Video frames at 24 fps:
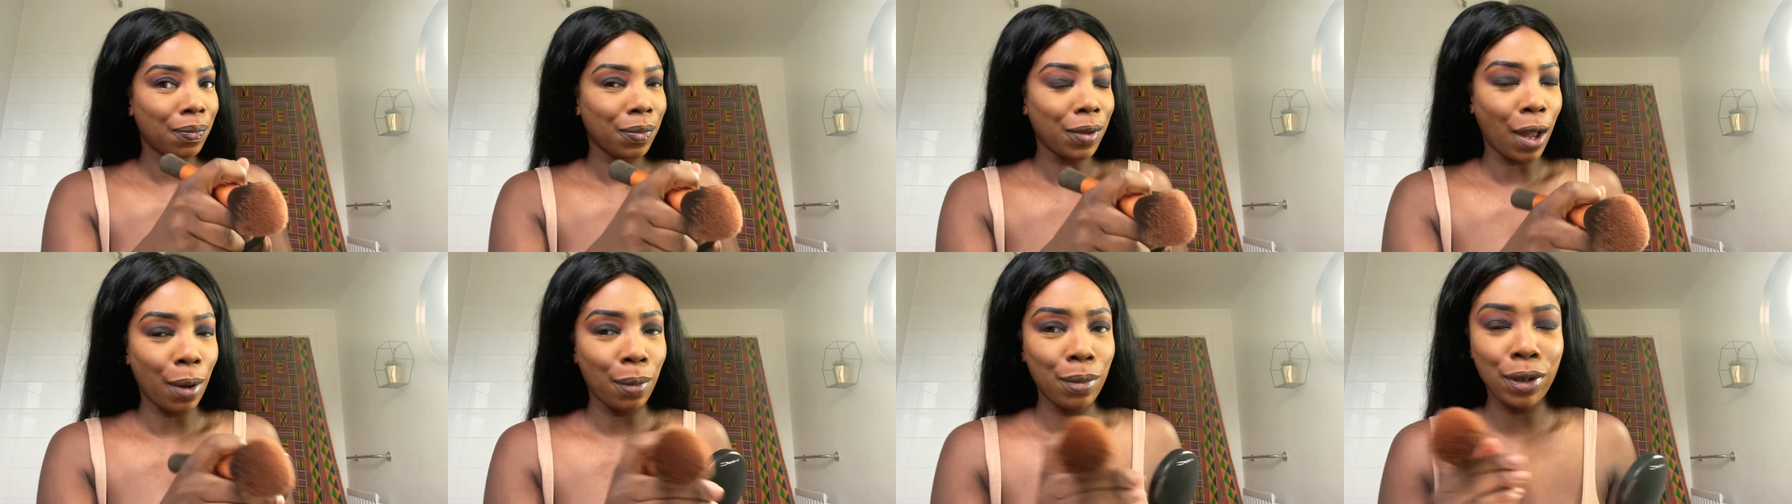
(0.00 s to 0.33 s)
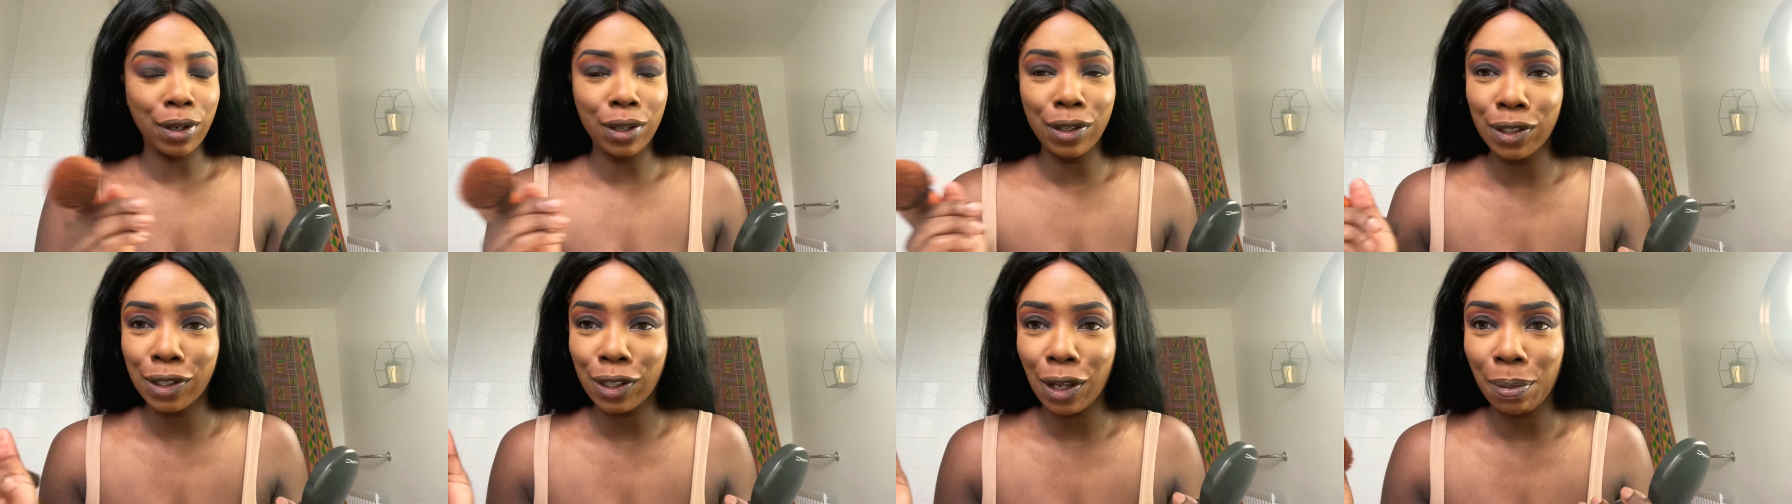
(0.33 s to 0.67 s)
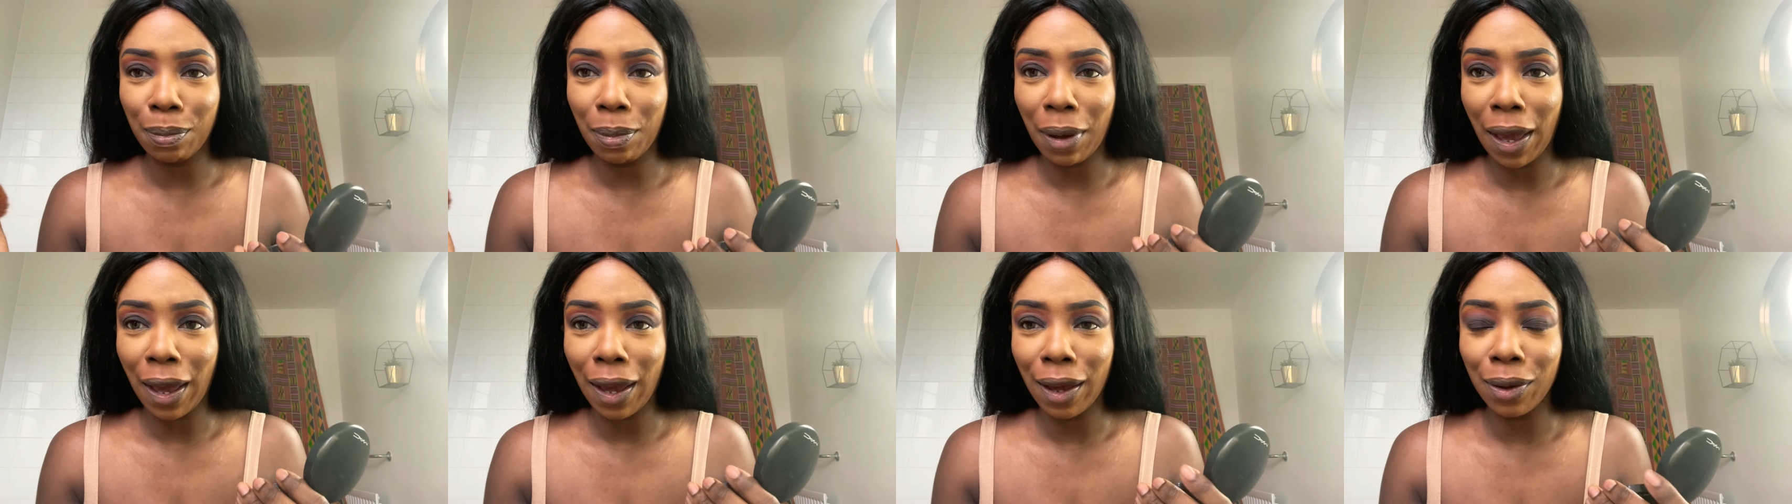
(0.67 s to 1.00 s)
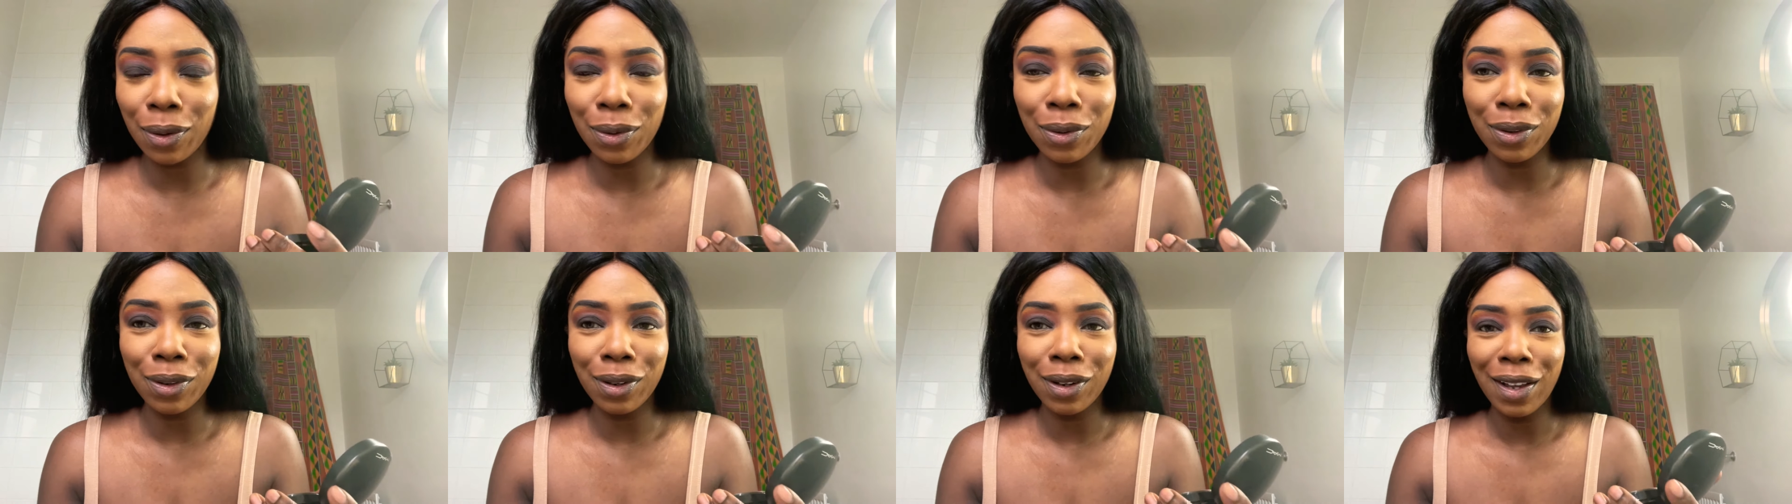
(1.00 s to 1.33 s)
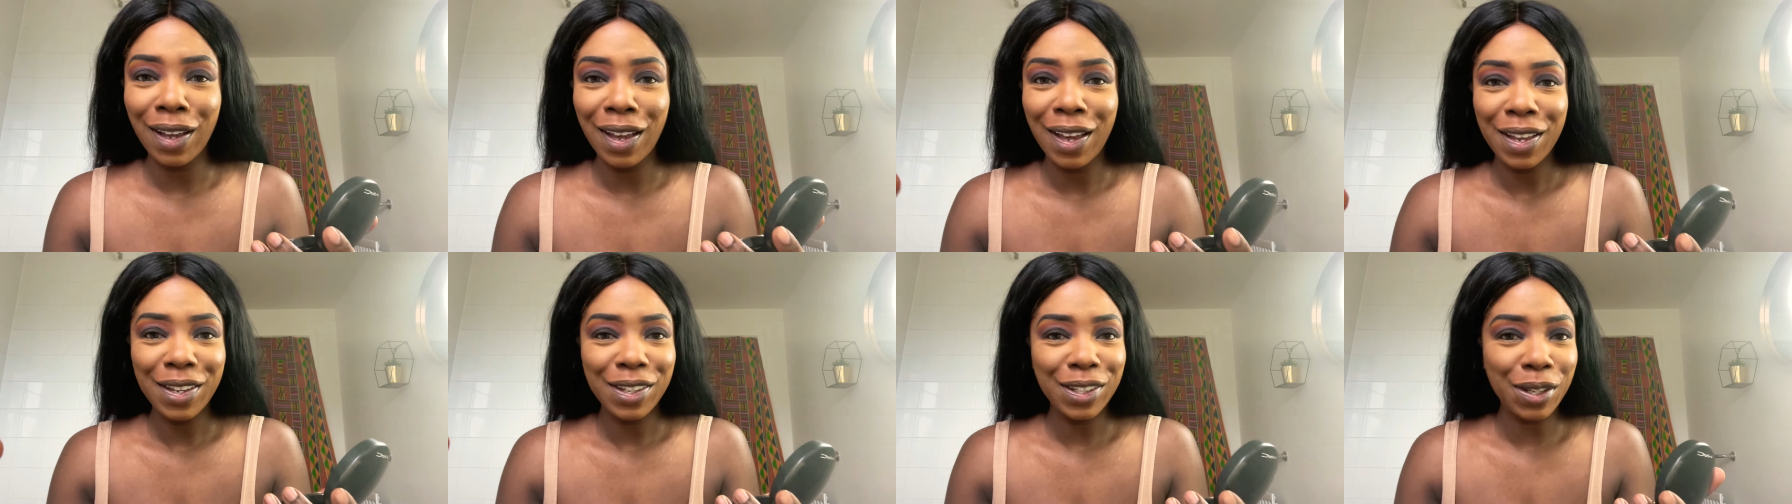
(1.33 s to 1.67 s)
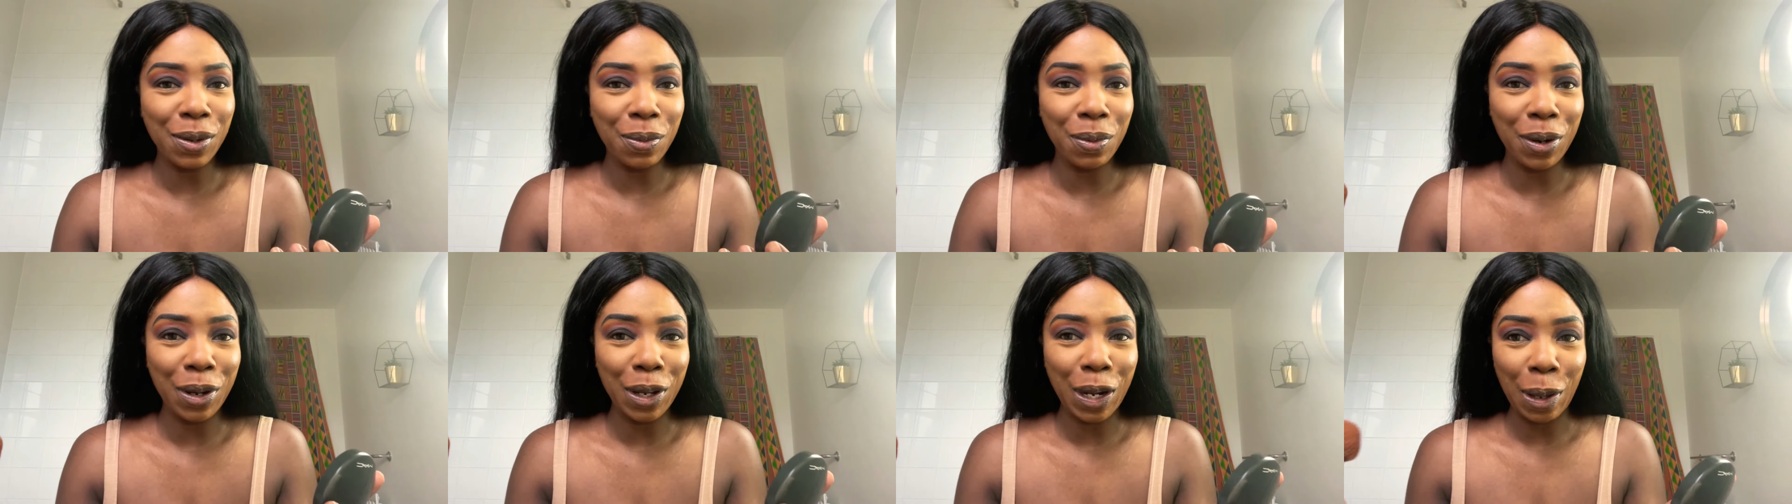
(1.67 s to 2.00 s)
I'm looking so pale,
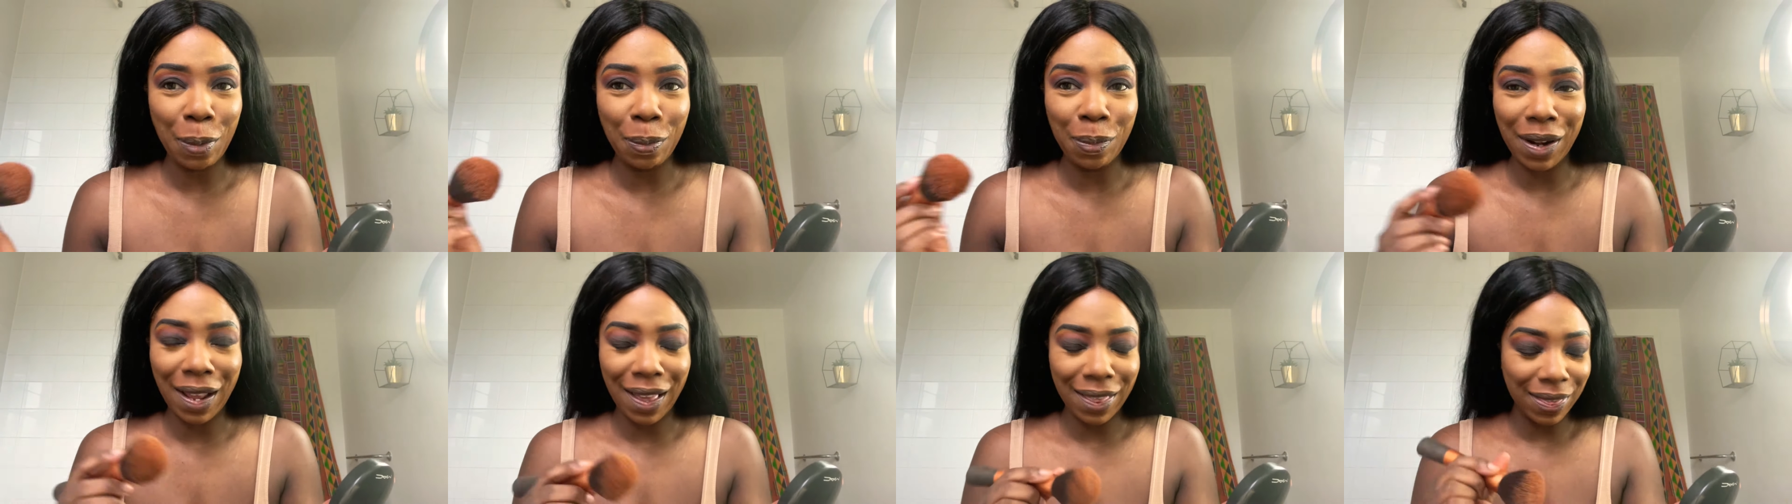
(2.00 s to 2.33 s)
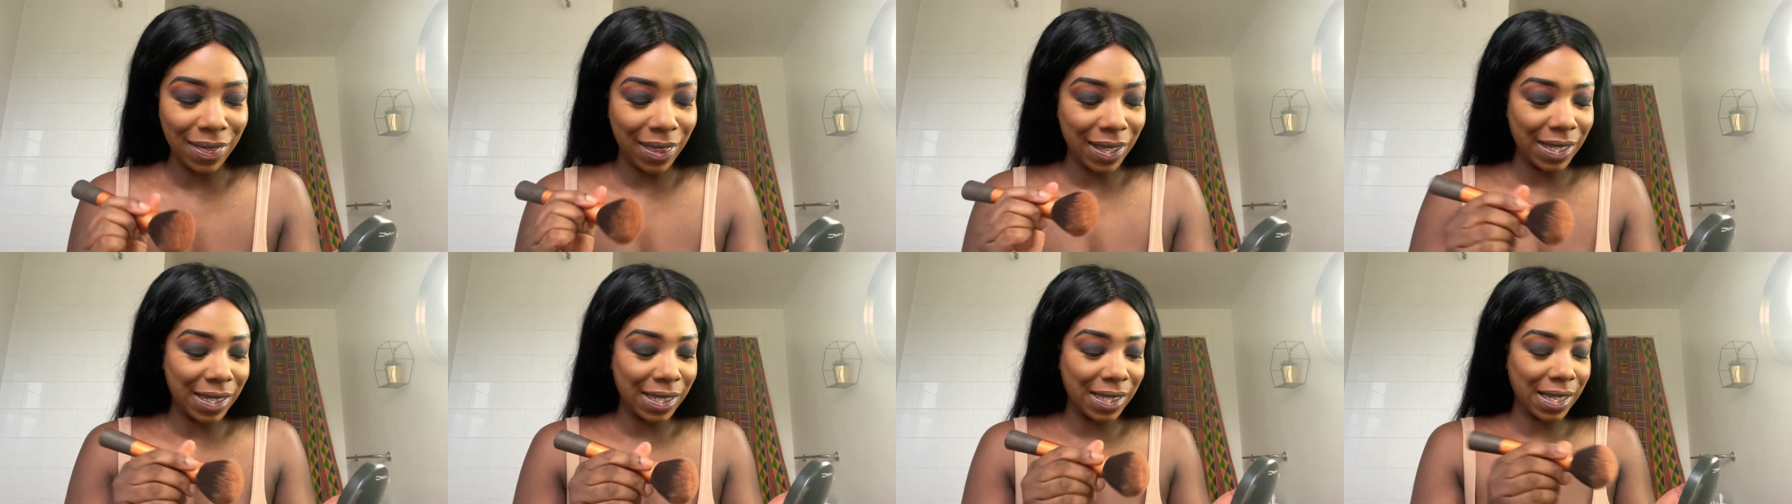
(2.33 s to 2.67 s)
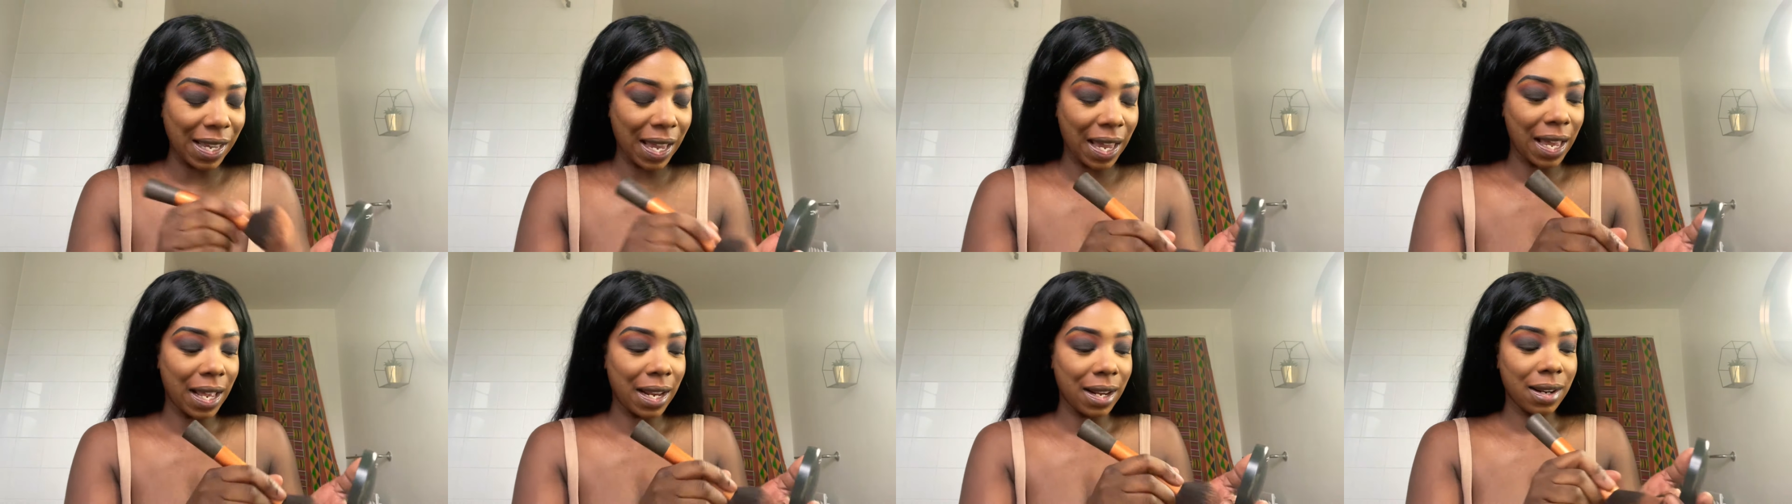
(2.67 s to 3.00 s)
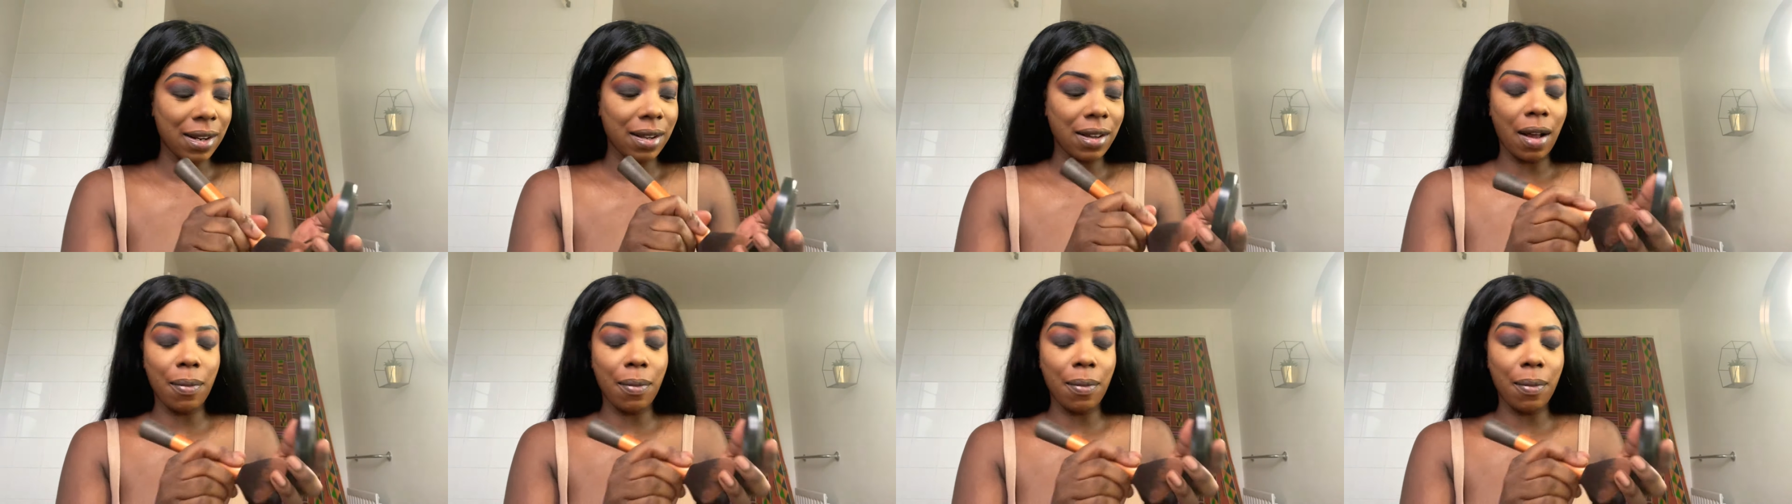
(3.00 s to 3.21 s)
so we're gonna blend this in.